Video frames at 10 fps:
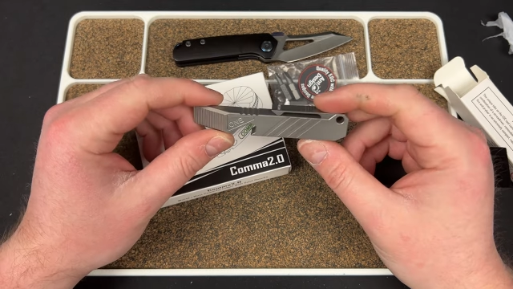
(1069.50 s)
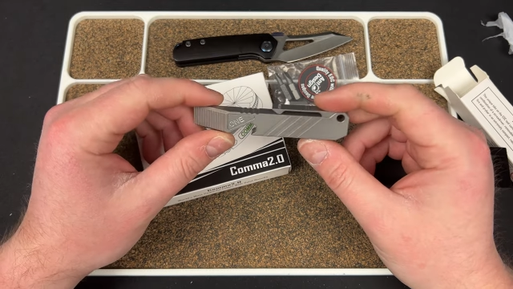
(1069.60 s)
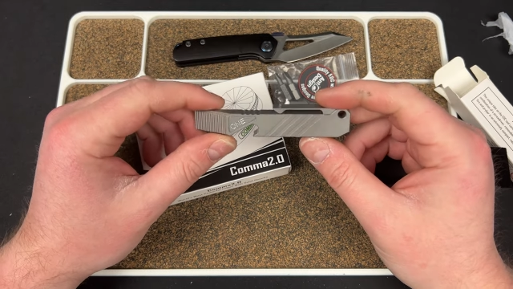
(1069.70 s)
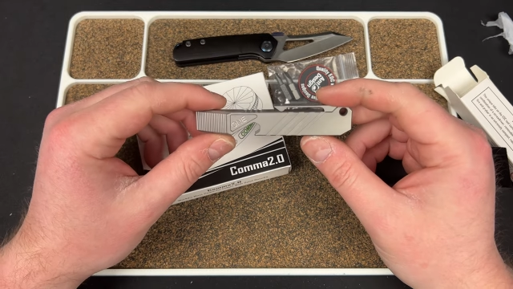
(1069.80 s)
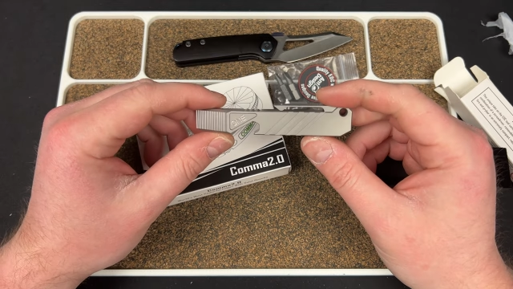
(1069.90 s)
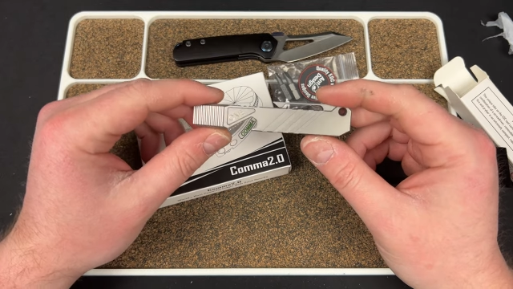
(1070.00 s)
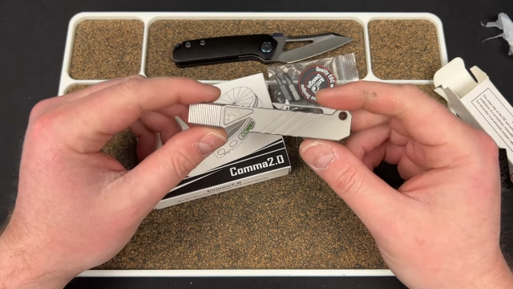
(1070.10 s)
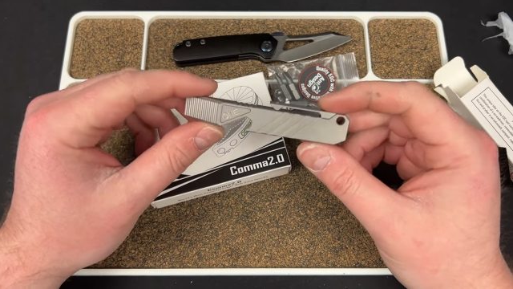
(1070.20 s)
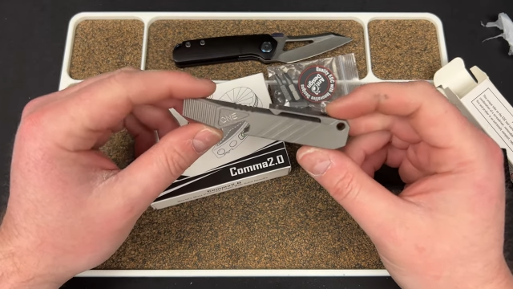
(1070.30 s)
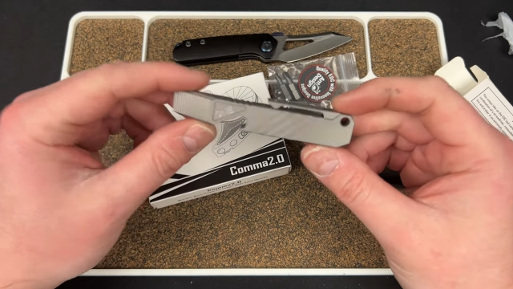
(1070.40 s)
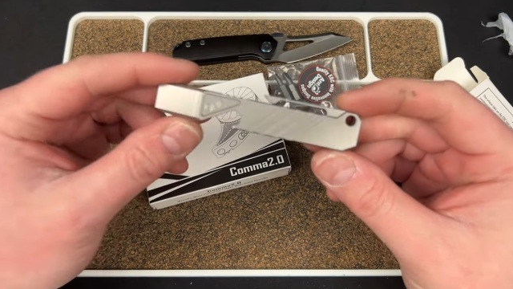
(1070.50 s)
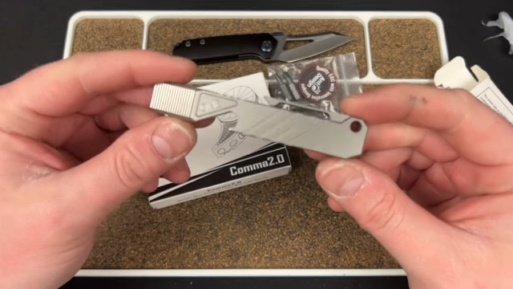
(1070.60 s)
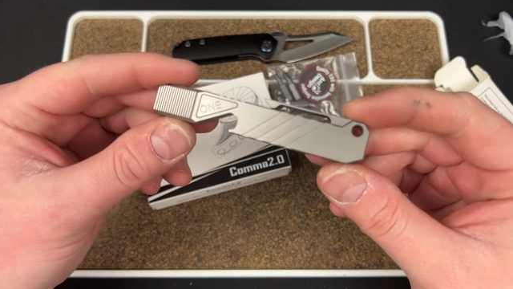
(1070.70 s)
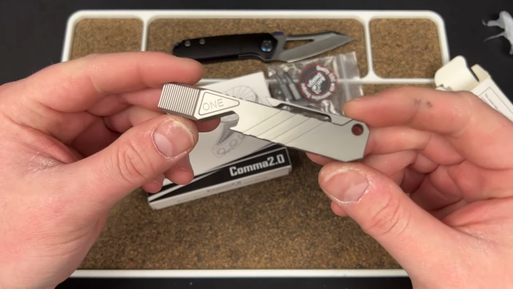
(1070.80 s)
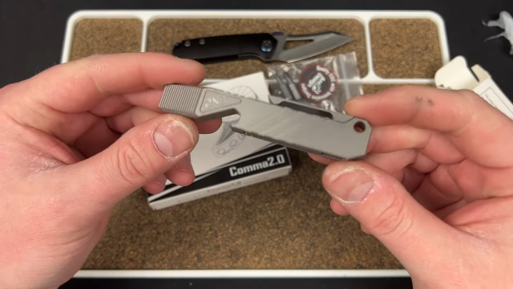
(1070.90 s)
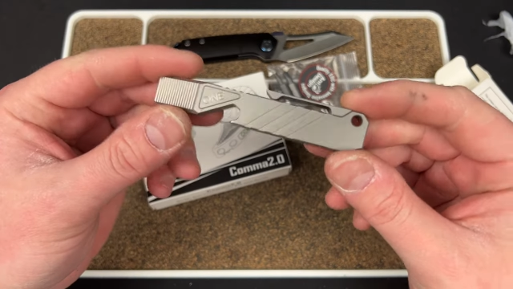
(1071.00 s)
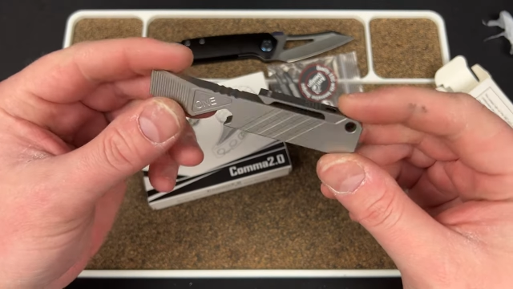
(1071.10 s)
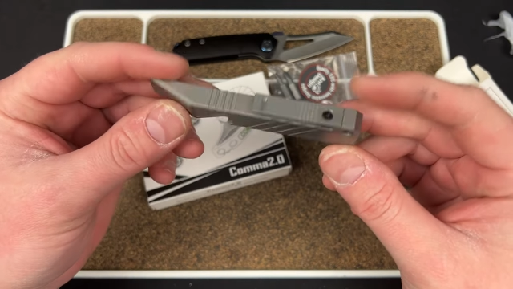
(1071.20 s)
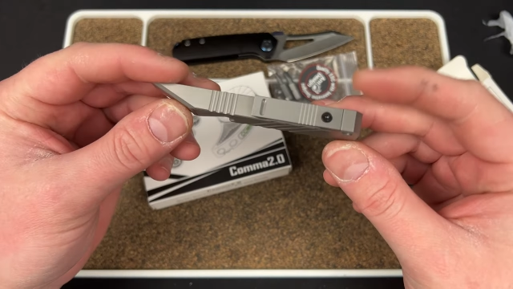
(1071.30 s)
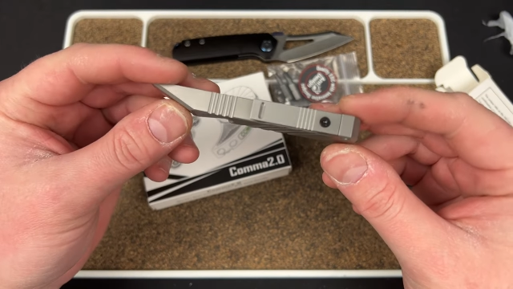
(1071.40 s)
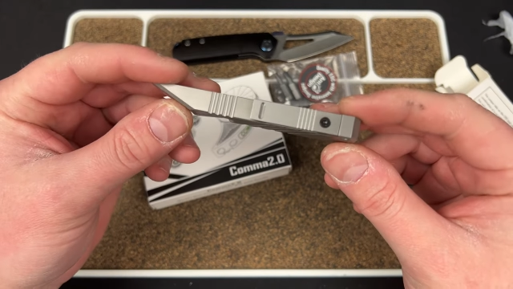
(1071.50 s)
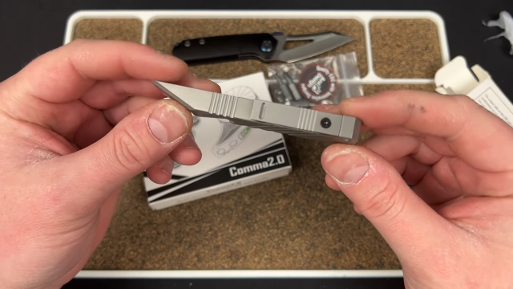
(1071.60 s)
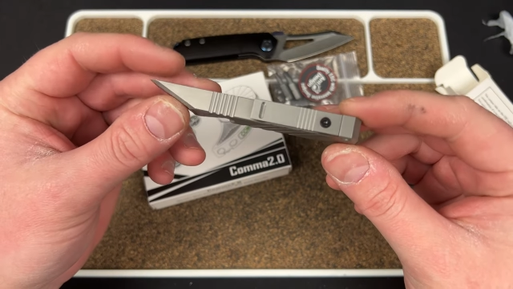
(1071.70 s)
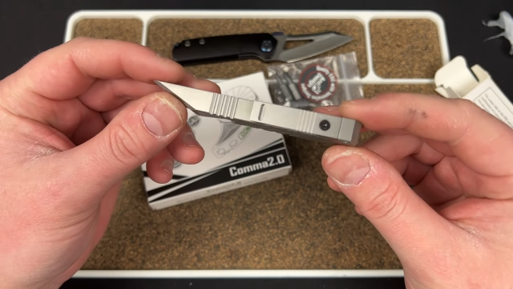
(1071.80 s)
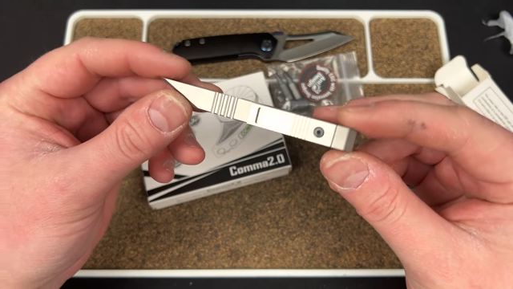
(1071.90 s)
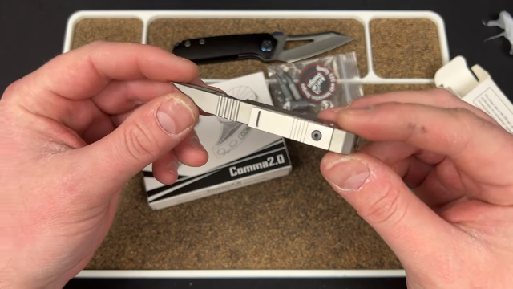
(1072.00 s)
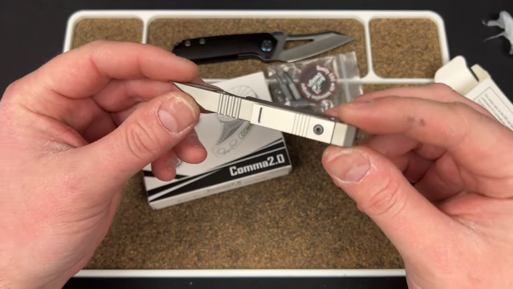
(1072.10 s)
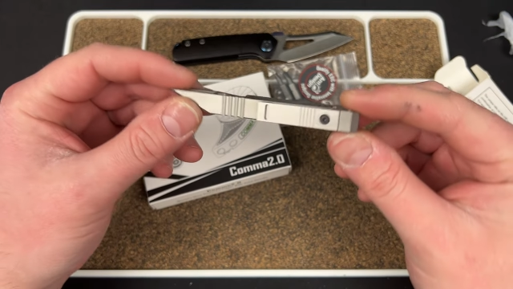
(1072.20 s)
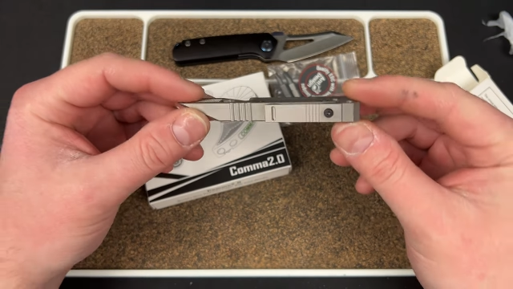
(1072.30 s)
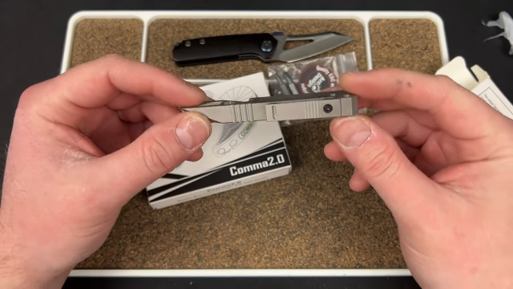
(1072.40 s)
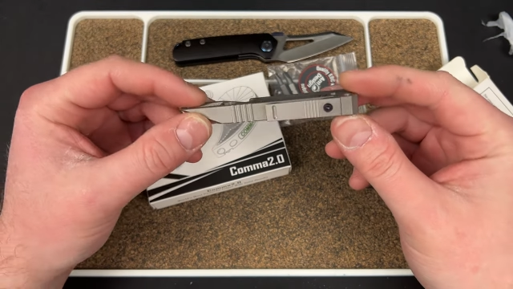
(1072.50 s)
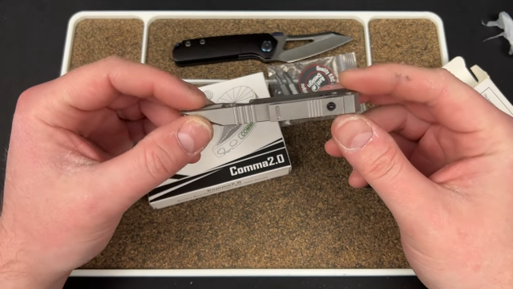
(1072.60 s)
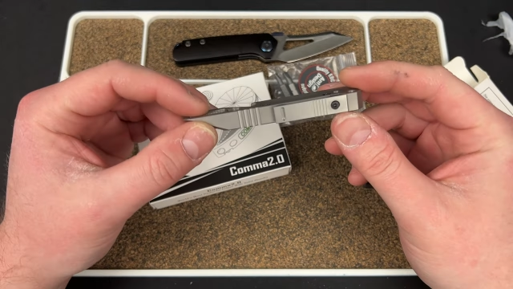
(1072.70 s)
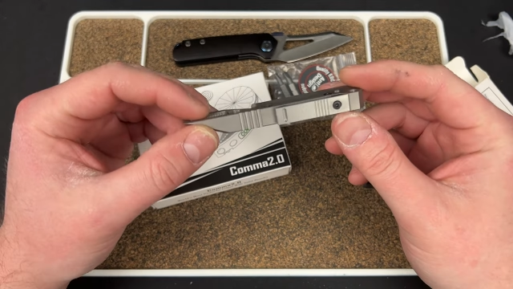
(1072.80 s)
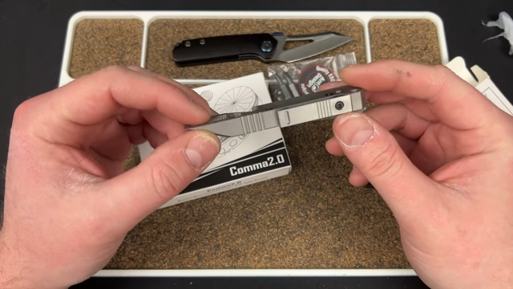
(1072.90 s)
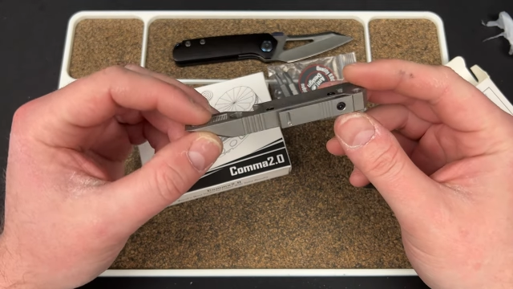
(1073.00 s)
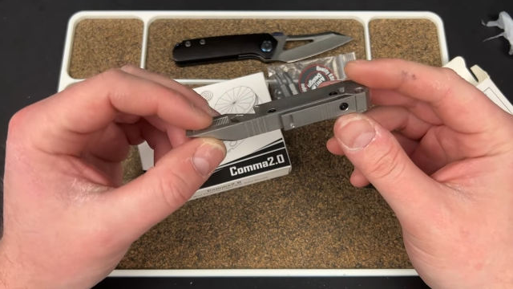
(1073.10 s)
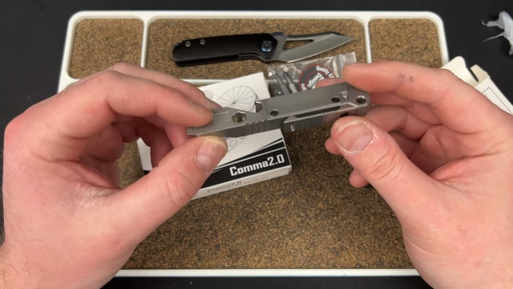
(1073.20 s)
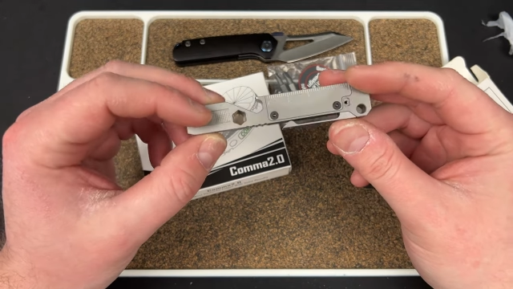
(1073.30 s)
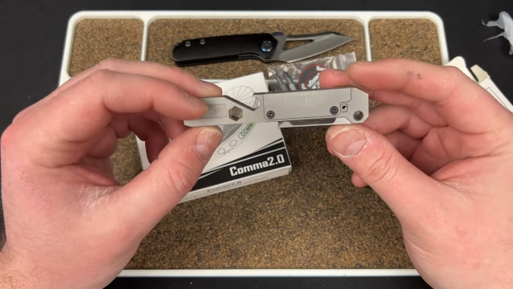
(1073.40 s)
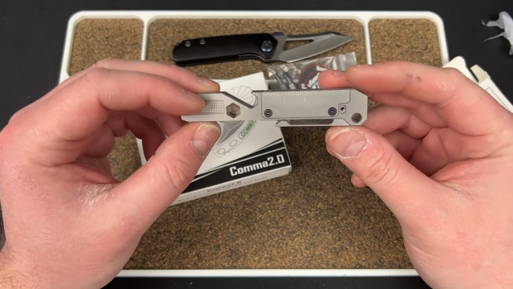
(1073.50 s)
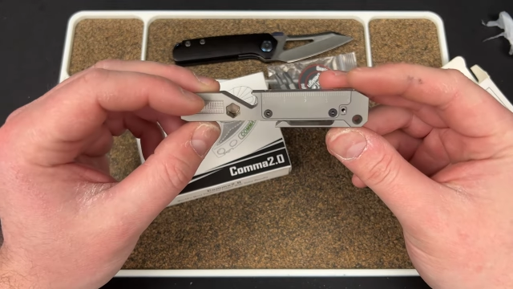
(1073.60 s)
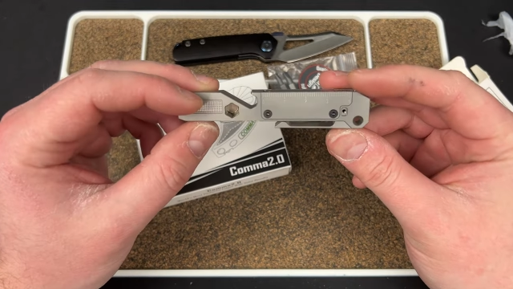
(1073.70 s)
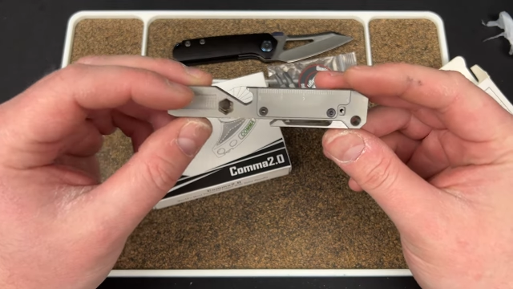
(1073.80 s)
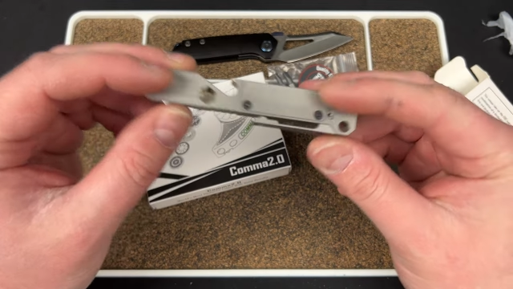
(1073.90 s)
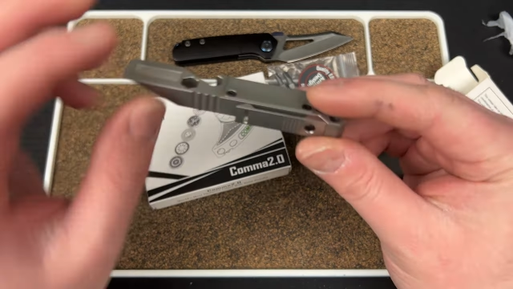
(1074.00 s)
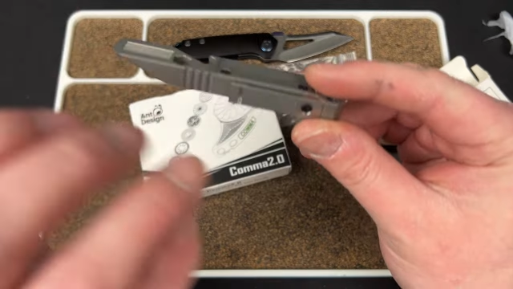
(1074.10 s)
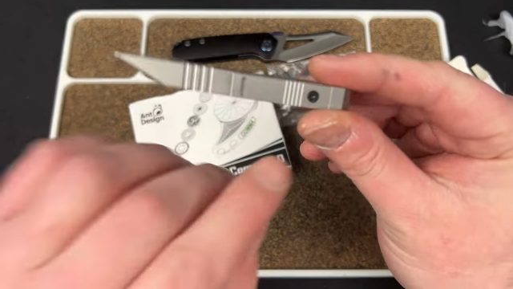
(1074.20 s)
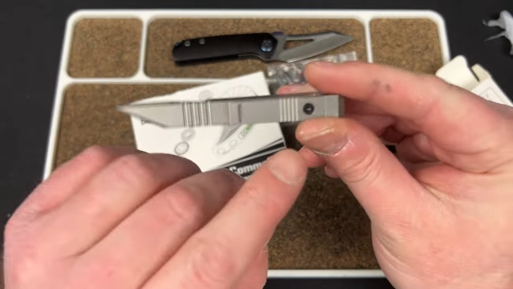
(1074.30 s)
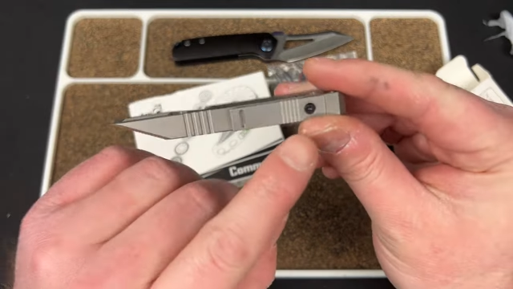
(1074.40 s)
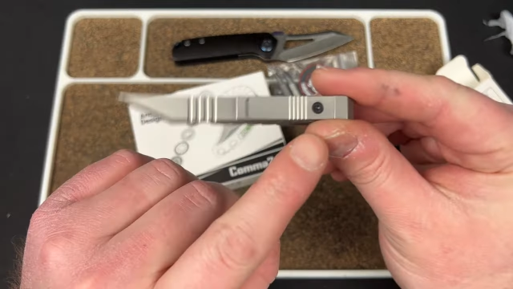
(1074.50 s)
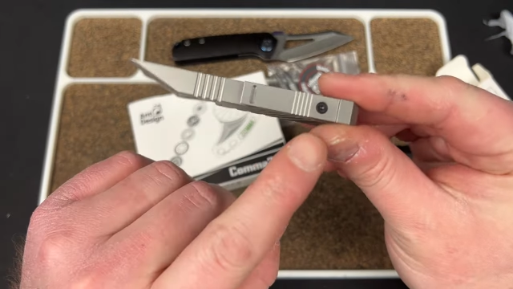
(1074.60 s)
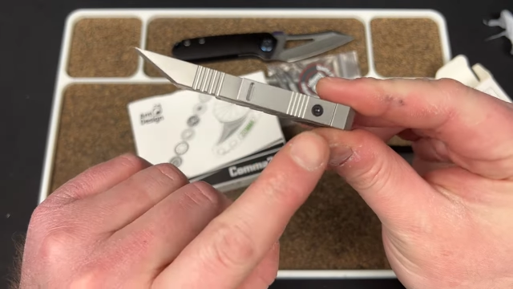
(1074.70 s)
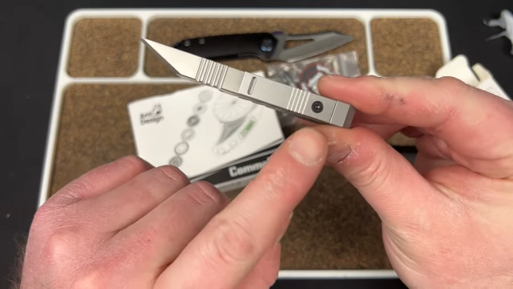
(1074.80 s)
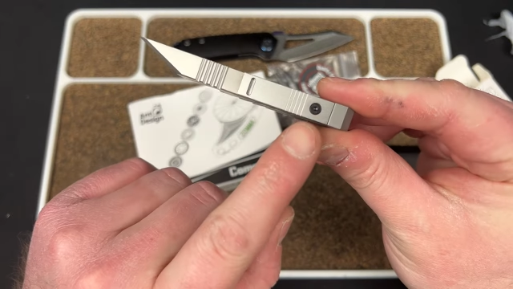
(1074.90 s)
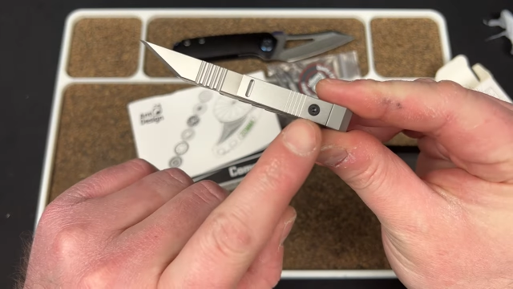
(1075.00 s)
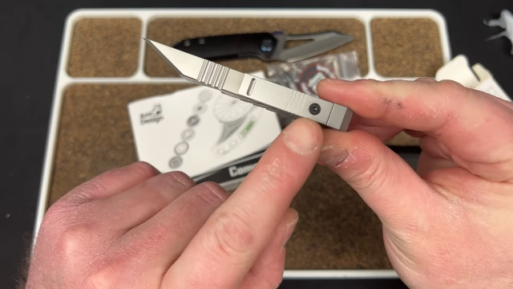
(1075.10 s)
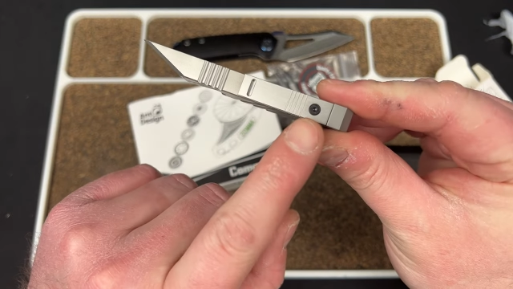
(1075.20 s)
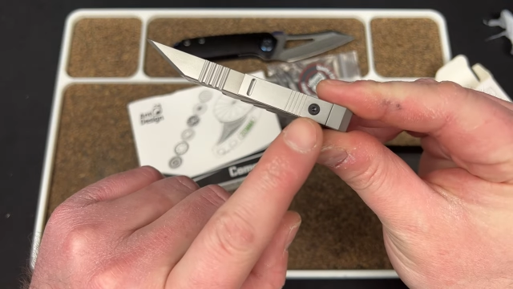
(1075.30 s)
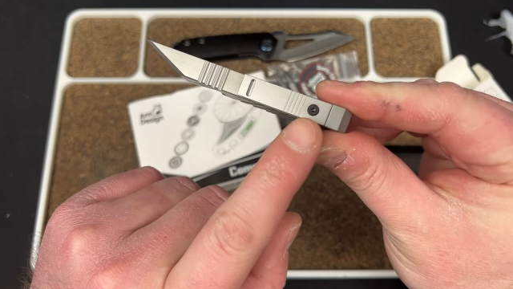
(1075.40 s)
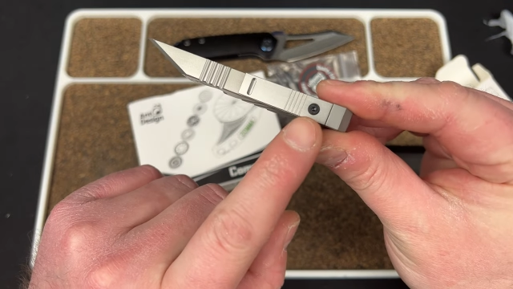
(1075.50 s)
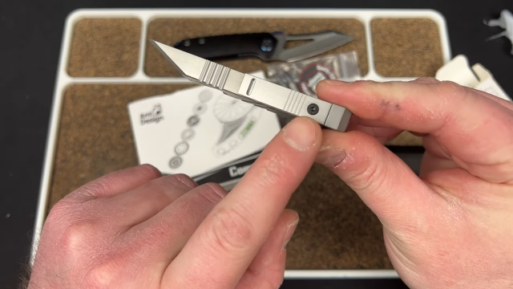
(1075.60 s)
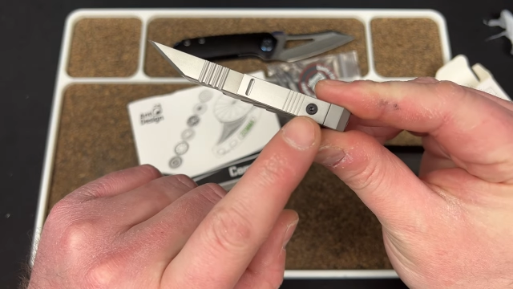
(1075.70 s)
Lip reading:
Nobody's mouth can be seen.